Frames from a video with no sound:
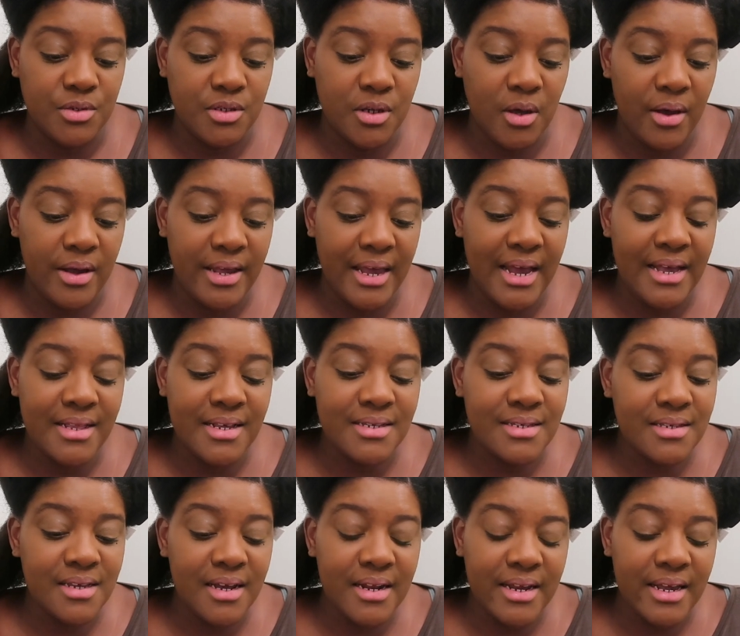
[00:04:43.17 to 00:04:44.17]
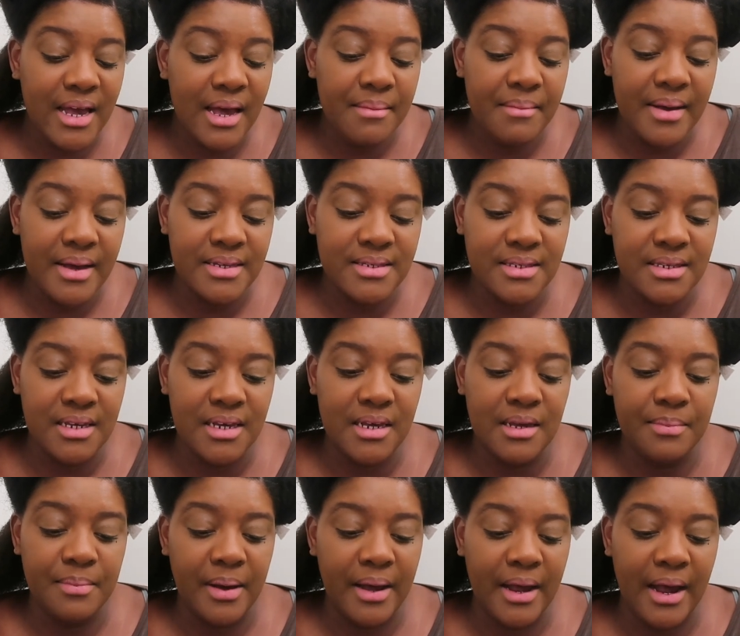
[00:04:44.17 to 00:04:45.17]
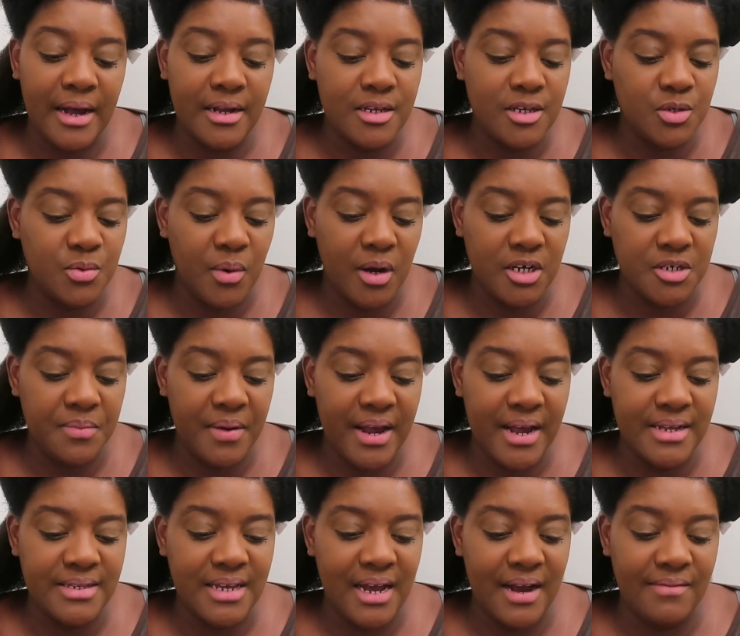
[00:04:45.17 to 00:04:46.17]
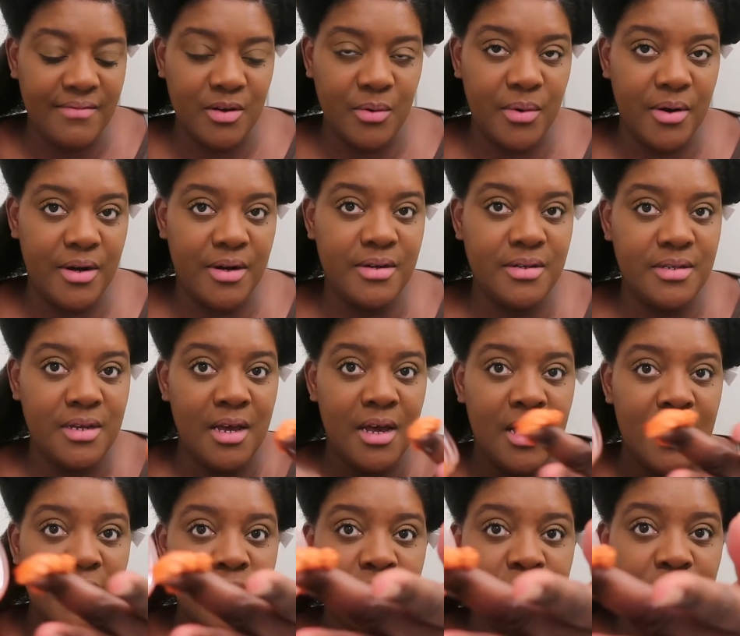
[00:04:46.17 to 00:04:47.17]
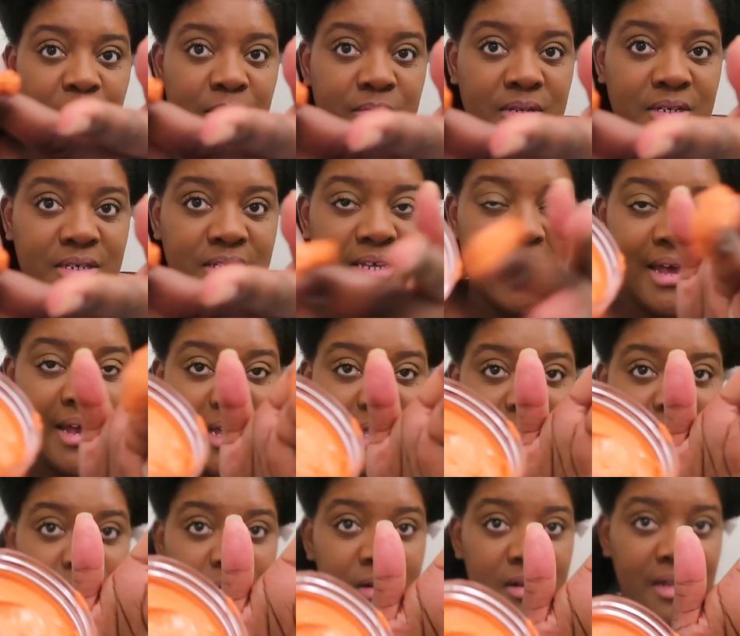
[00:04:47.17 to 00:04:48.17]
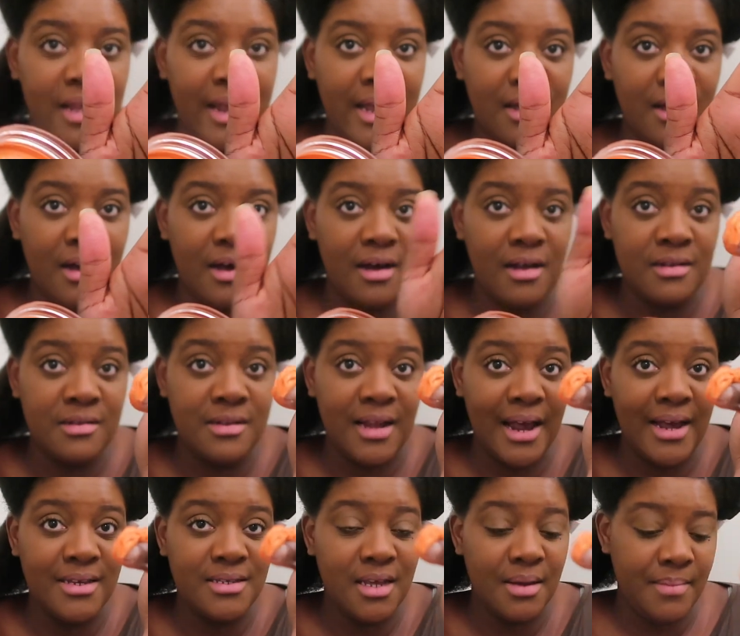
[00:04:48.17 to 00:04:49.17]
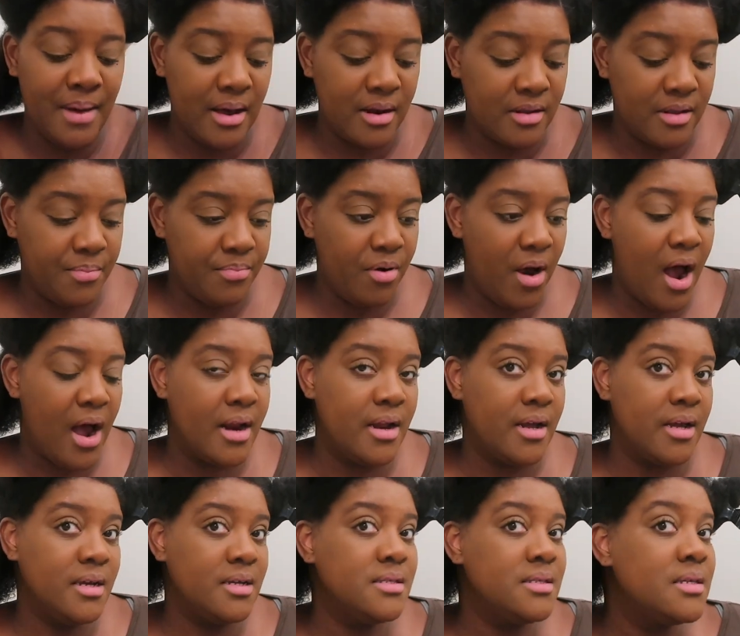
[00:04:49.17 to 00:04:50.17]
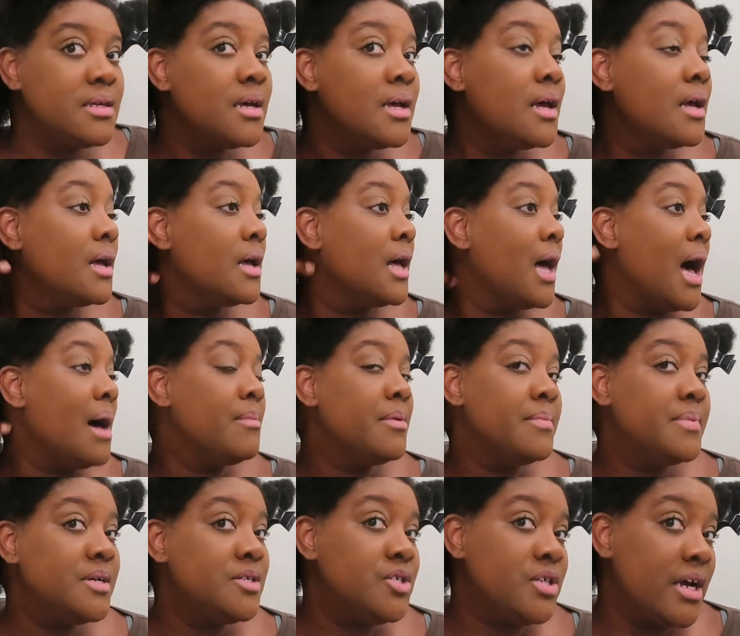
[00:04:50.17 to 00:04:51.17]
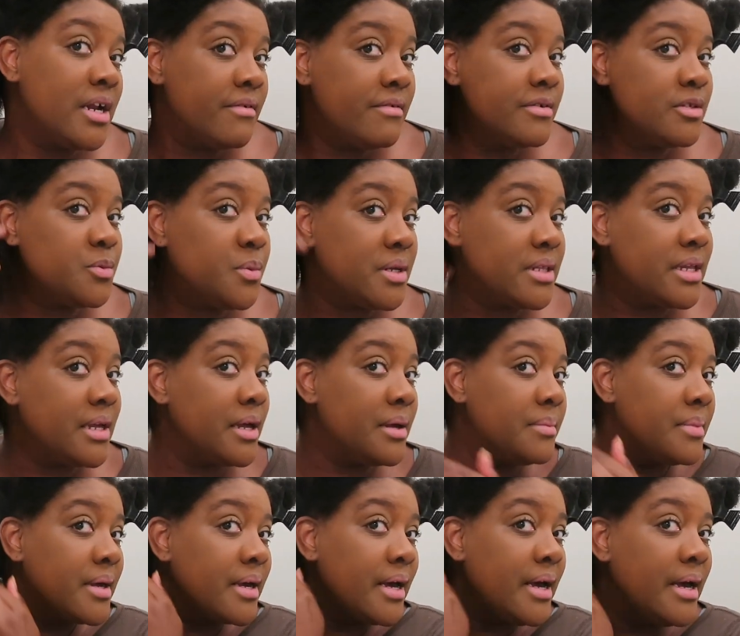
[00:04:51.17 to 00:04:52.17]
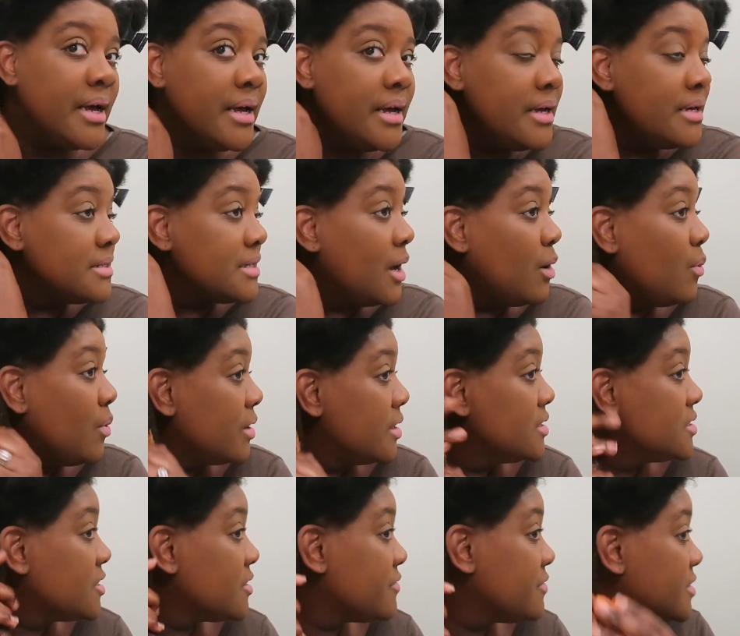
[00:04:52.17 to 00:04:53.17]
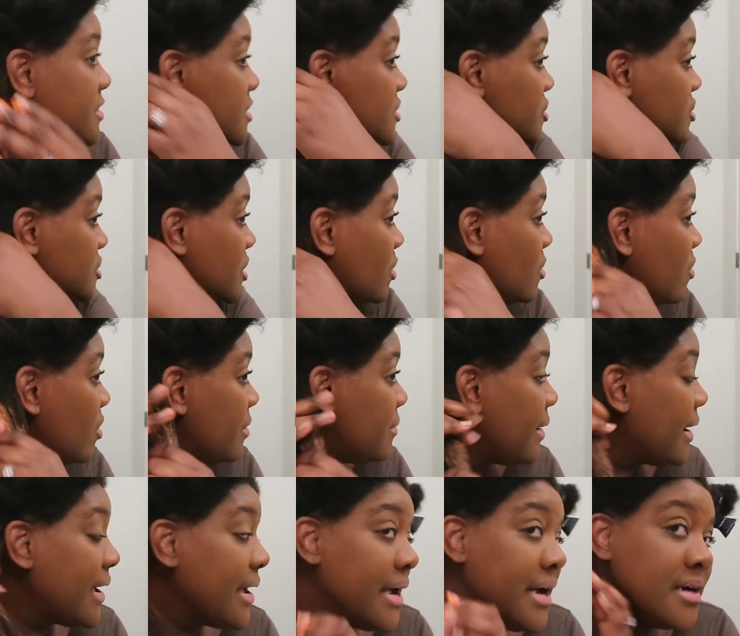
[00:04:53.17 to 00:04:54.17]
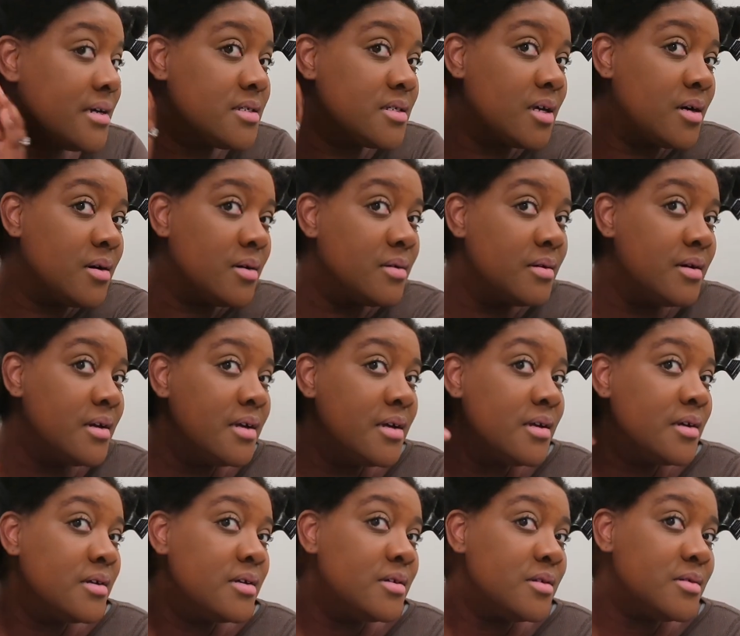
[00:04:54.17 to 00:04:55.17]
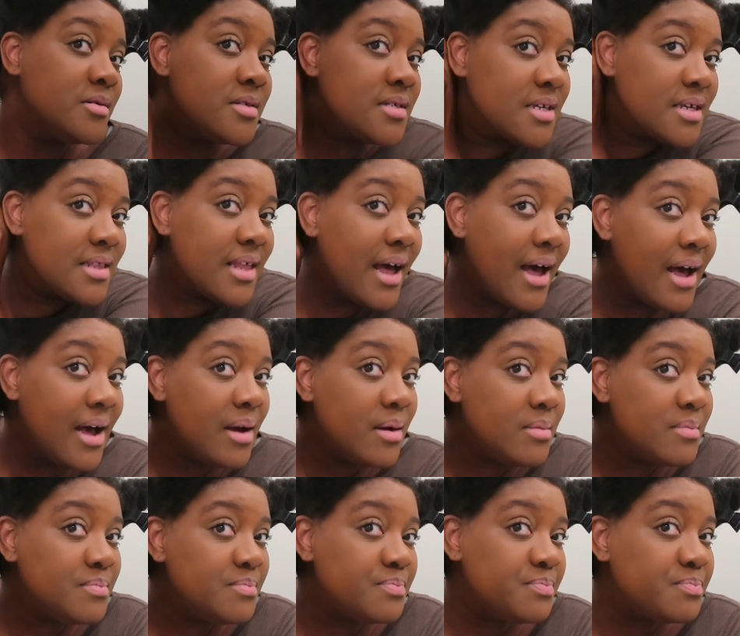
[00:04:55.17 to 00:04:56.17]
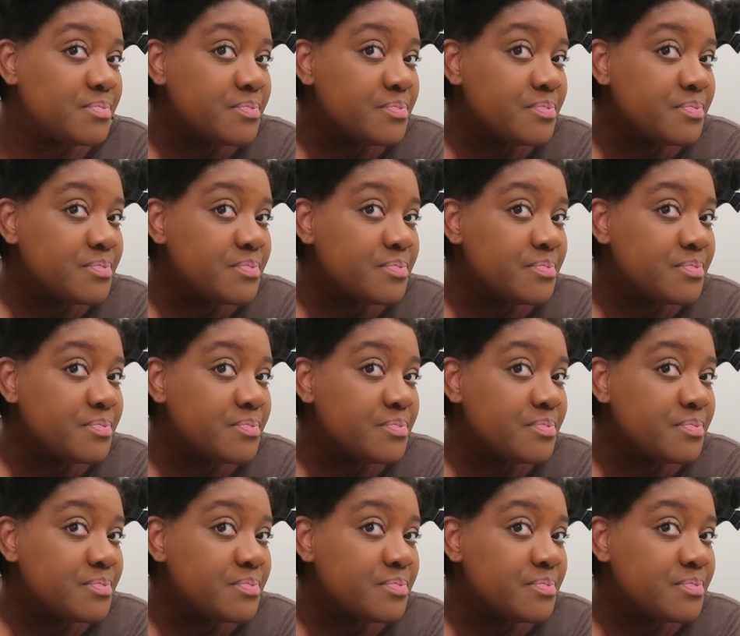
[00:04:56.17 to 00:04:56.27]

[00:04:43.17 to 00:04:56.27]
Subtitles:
So again, this is gonna get messy, but I'll just wash my hands afterwards. So I'm just taking a nice amount of the product. I'm gonna be generous with it because I want it to really show on my hair. So you see that?